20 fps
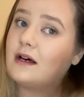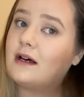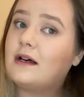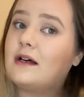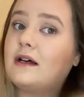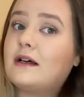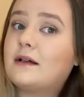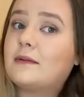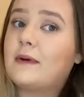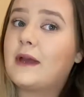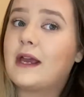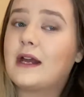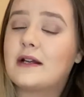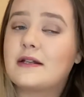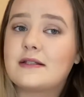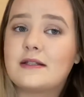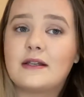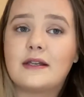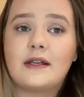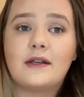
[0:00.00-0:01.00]
Oh, my
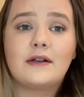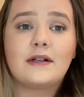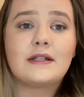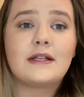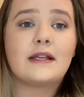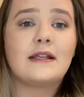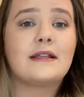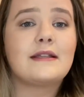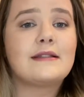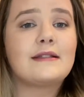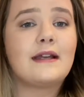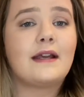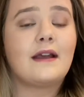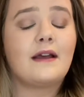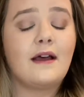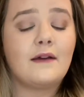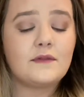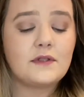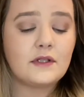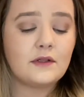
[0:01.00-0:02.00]
hair's looking ridiculous today,
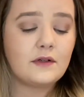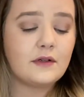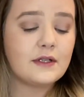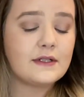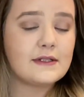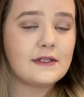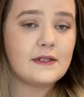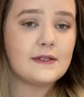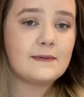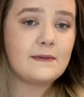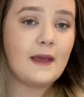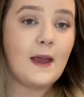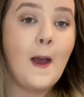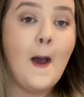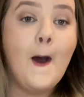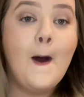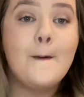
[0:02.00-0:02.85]
I have to, excuse me.